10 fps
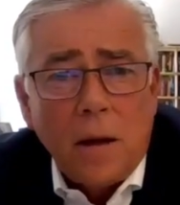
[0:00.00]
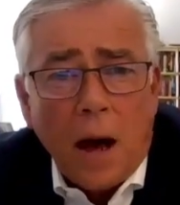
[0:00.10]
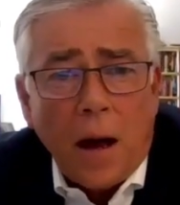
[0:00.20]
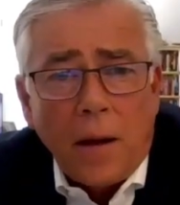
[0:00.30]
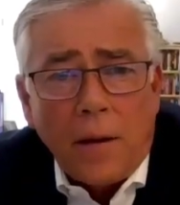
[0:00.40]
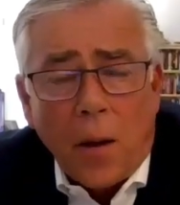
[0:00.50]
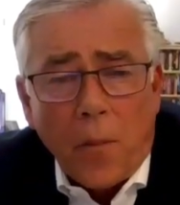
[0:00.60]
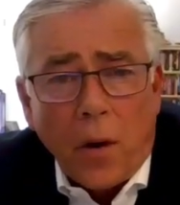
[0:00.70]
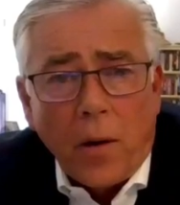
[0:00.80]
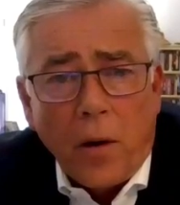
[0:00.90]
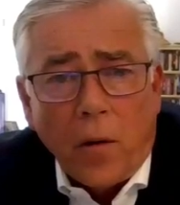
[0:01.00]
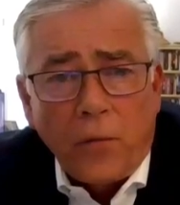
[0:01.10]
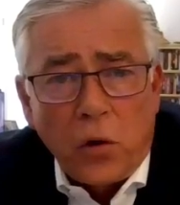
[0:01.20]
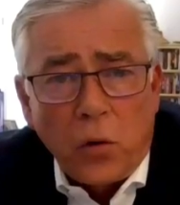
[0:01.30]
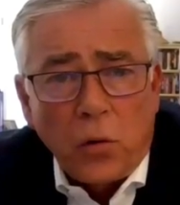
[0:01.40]
number
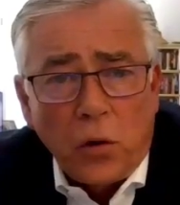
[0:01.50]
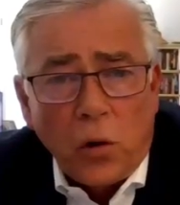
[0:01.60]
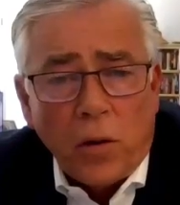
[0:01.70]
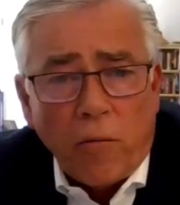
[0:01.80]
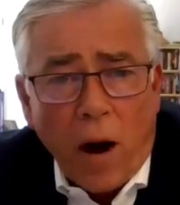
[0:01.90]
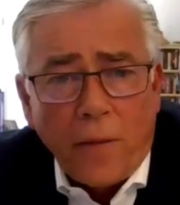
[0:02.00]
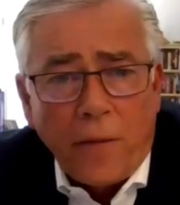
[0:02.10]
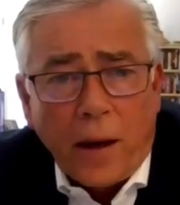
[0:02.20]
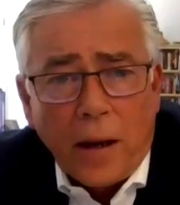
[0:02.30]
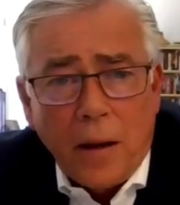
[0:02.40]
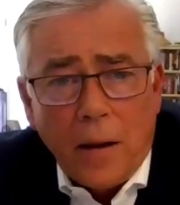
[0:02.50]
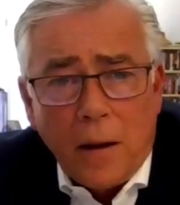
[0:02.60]
of newly arriving